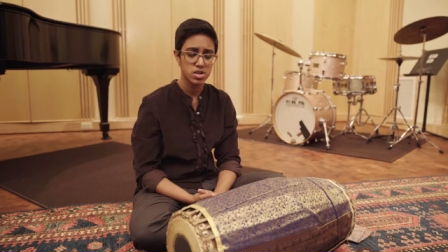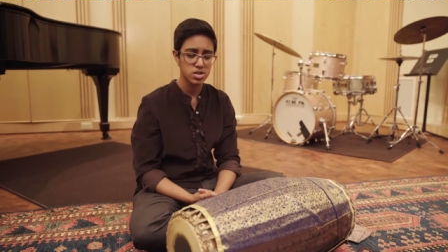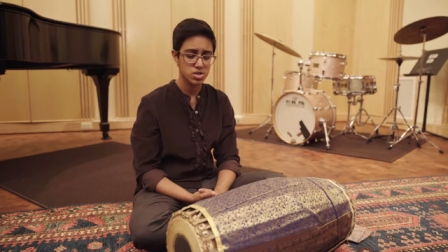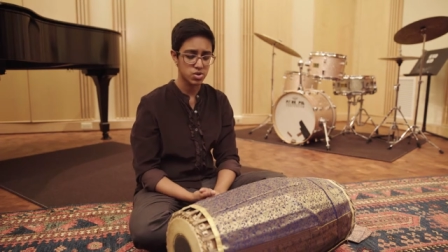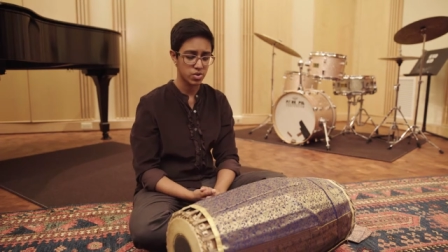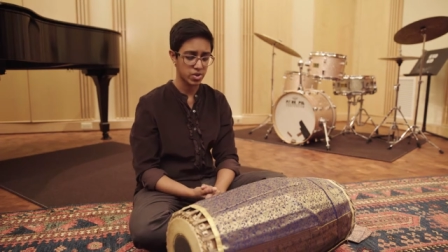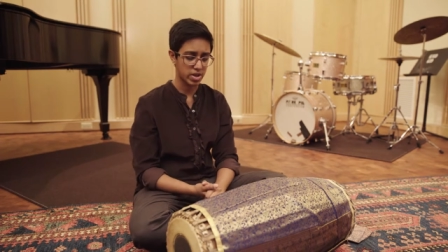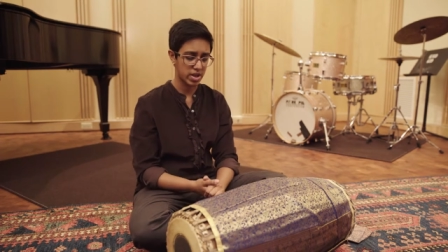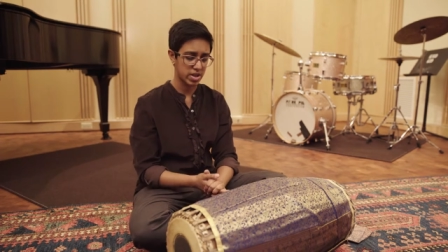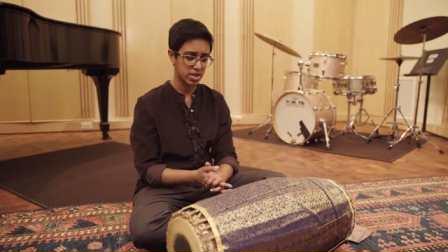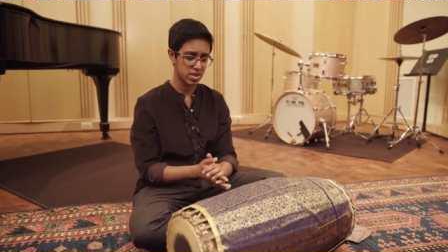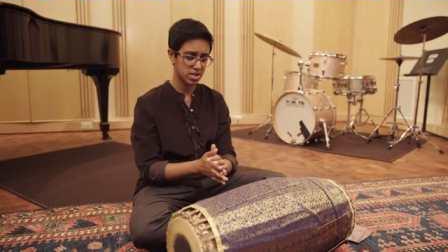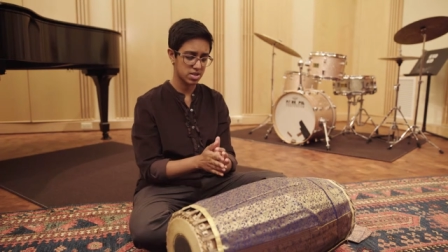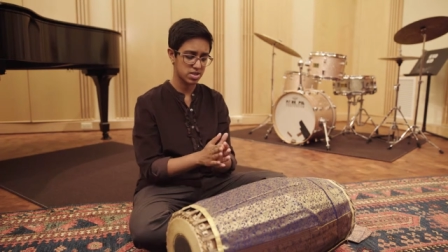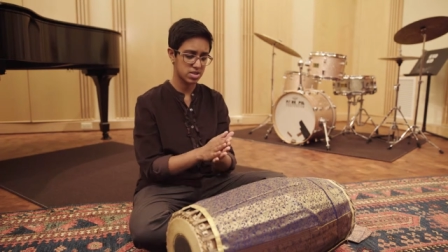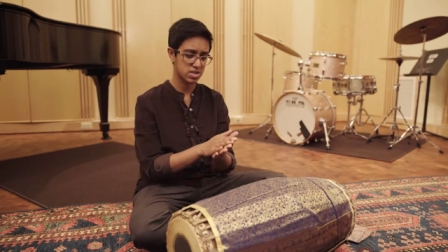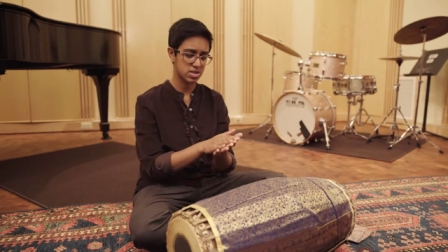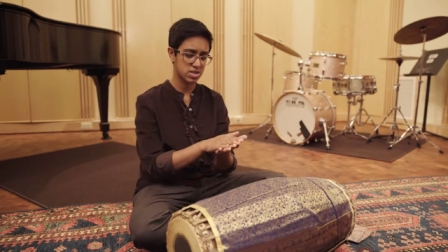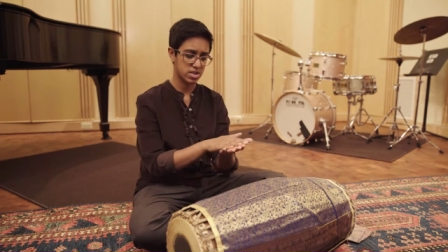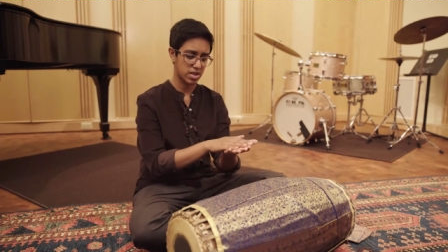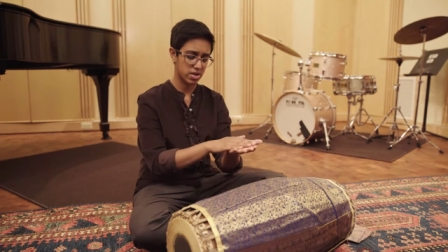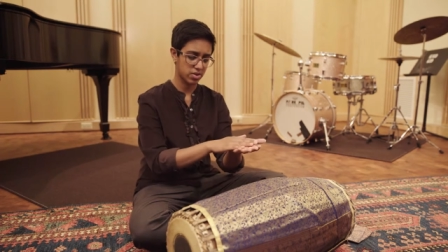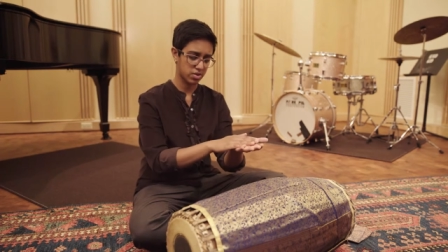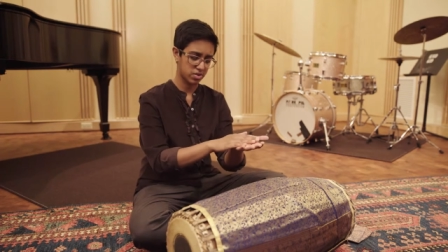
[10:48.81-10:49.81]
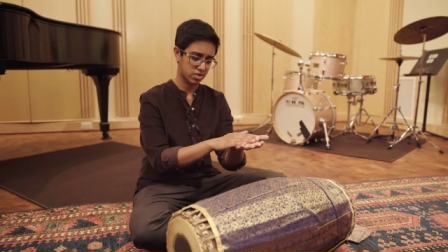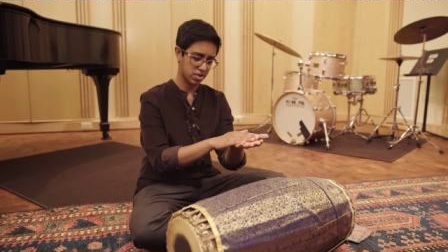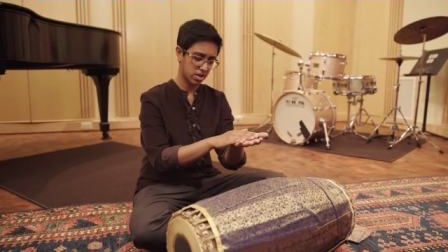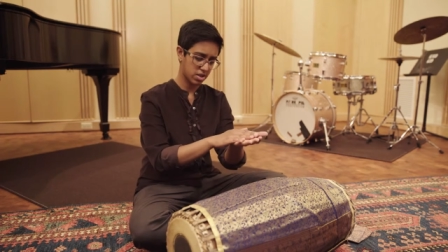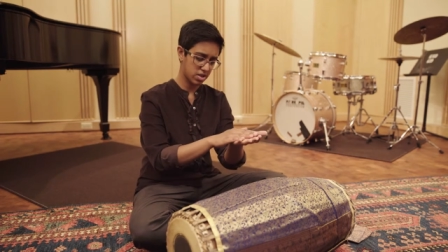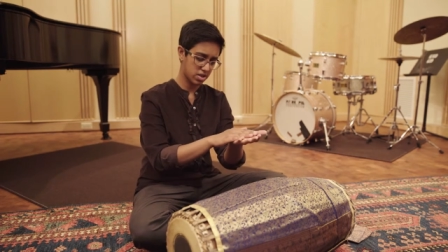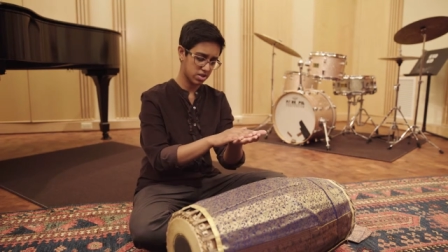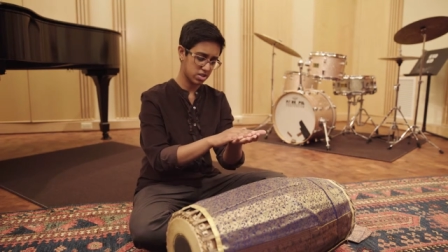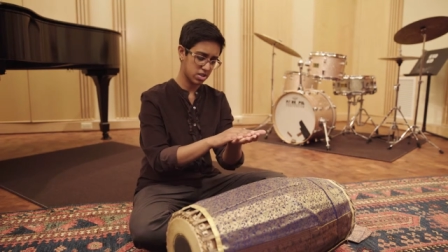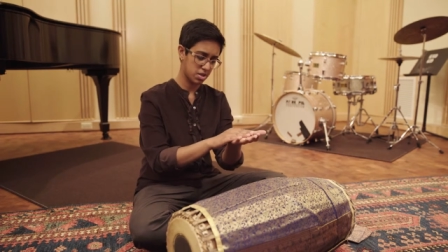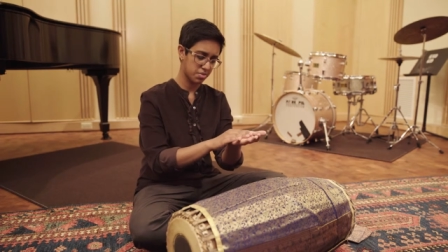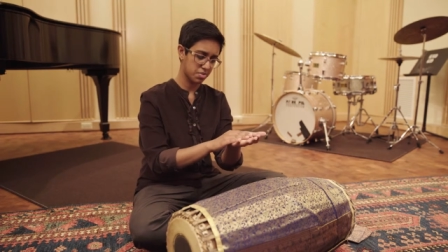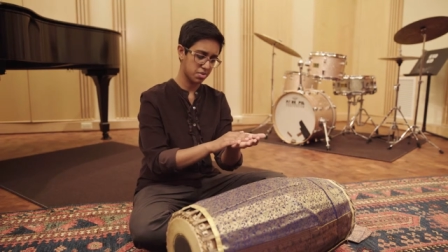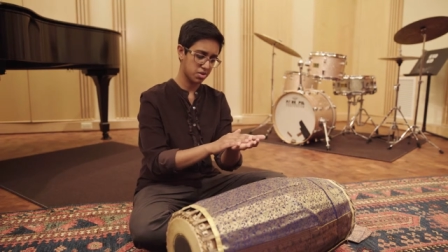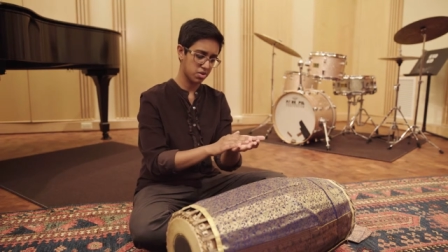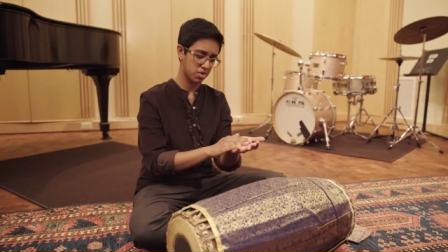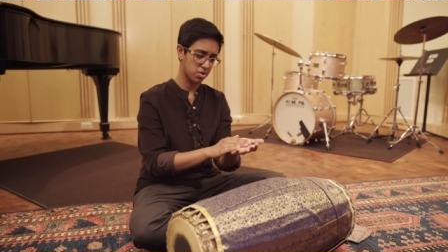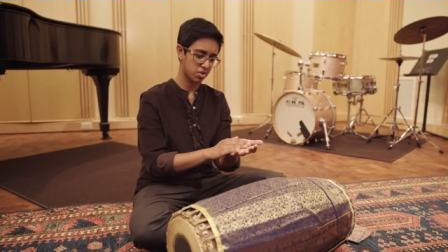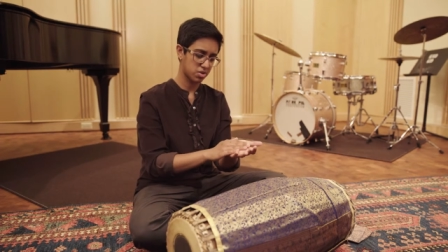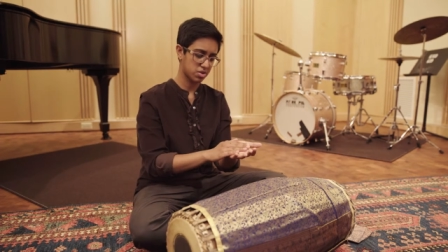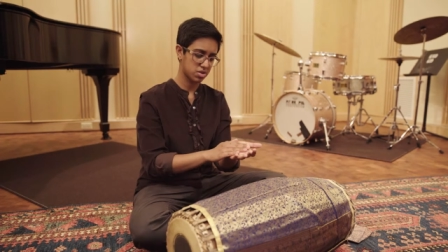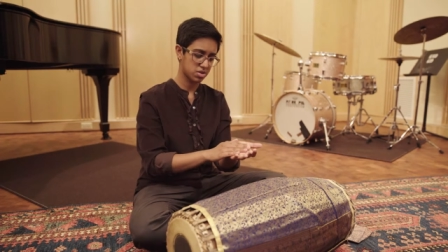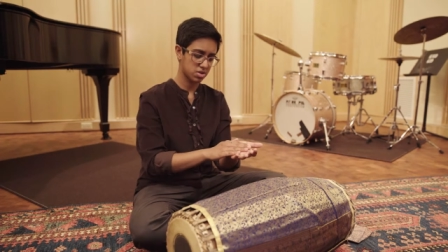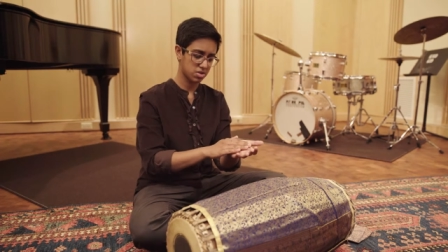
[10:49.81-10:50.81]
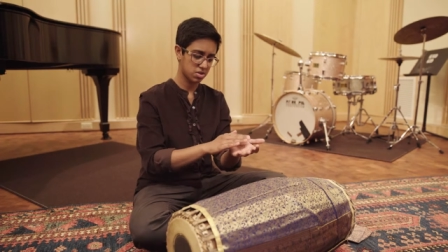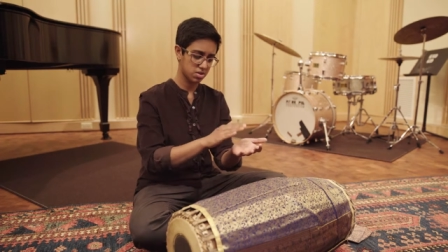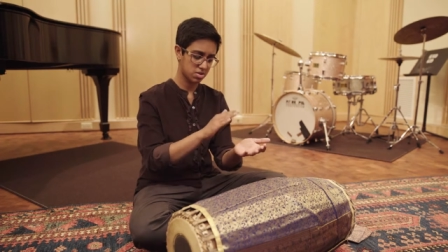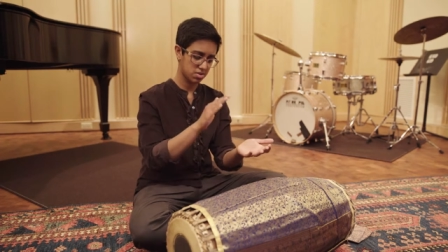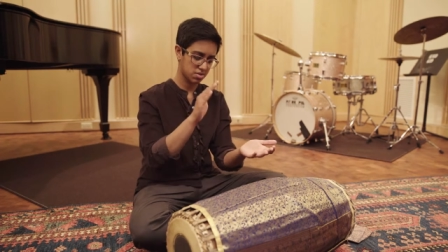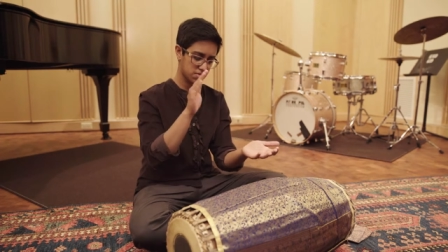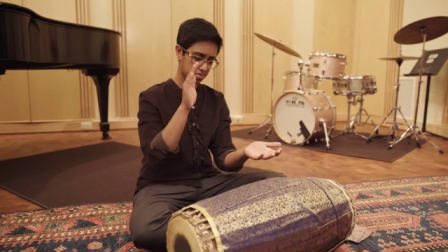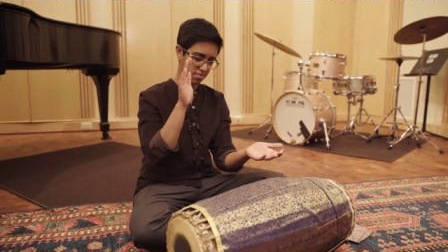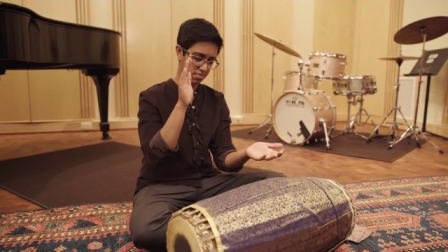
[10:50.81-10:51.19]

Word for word: So again, this is how Kanda looks.